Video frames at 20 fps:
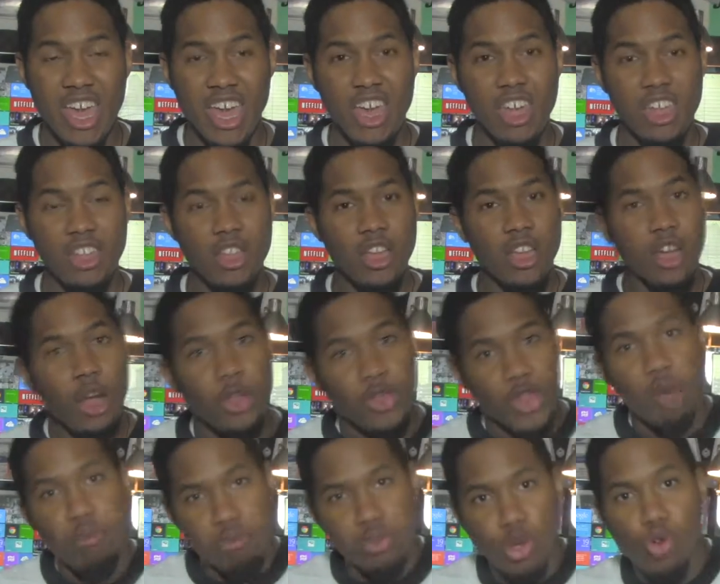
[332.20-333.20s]
and
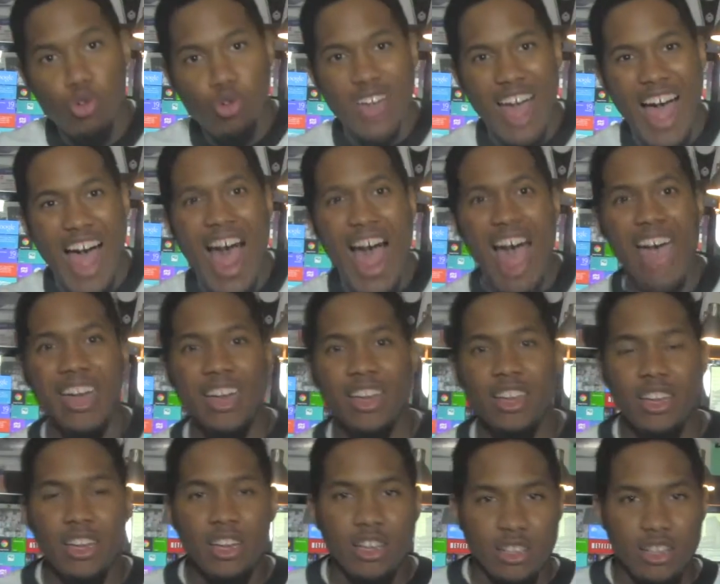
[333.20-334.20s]
the Blue Guy,
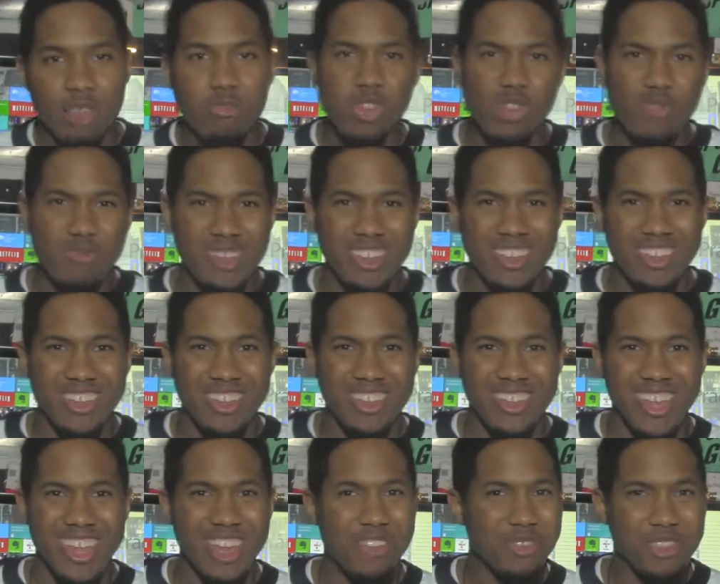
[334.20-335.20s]
the Blue Meanie.
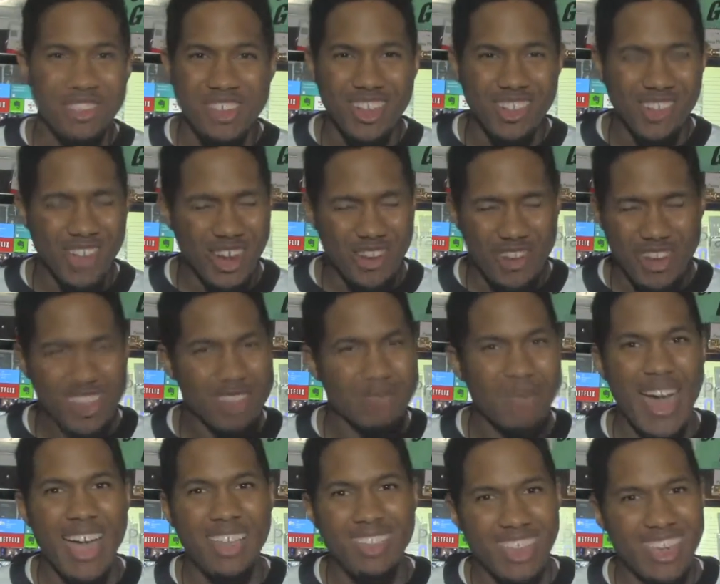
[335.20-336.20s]
It was hilarious
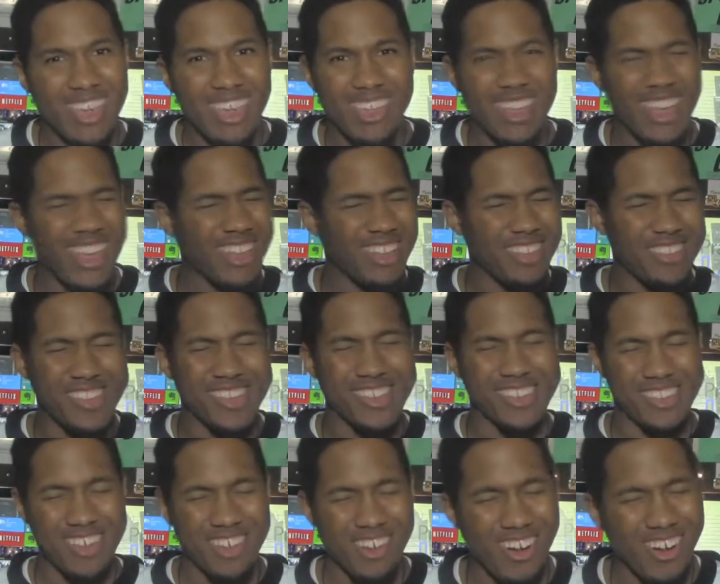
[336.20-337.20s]
back then and it's
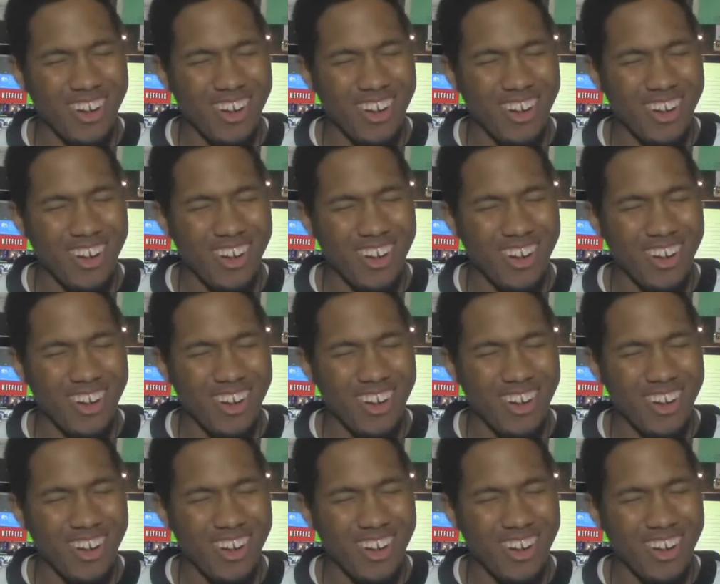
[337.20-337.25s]
still